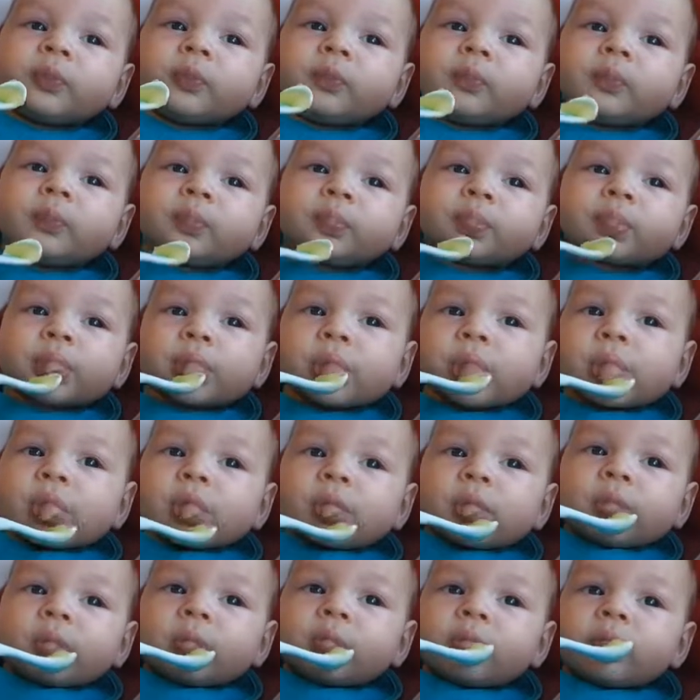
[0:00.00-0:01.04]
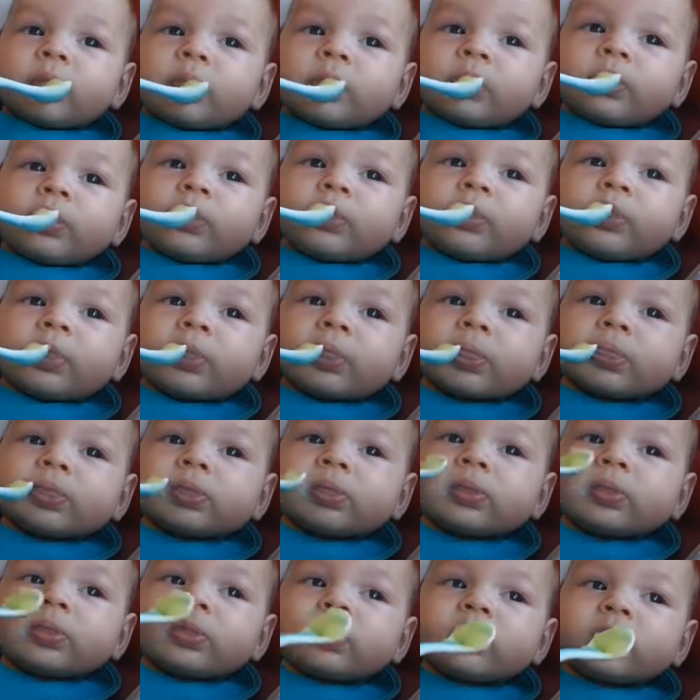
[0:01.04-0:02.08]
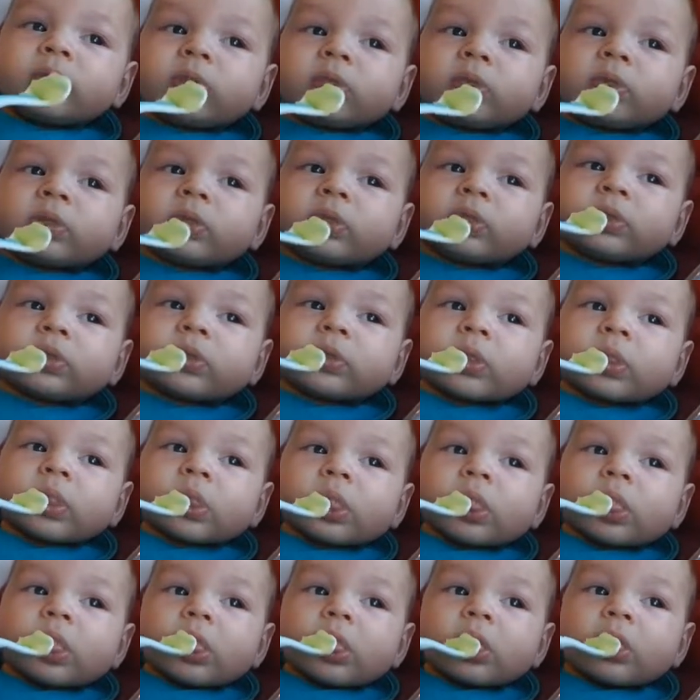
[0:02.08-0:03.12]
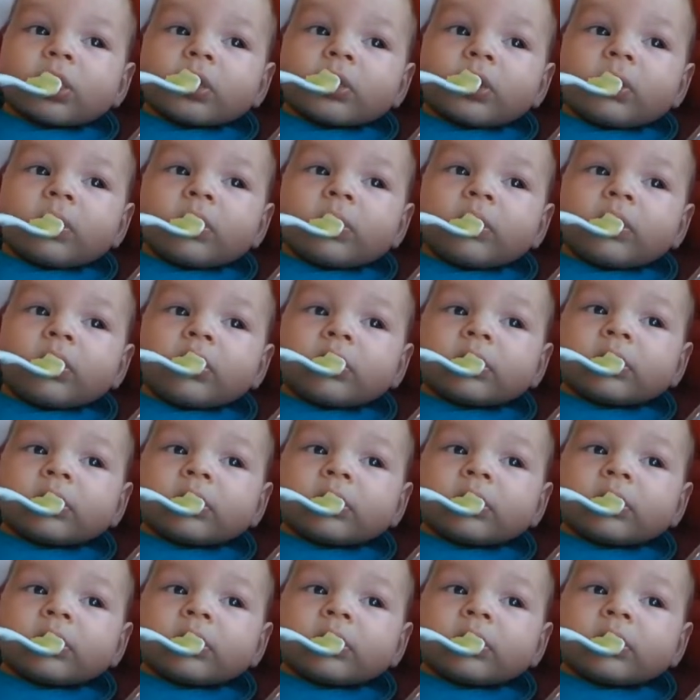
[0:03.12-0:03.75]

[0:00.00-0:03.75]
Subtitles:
doesn't matter. Good boy. Is that yummy?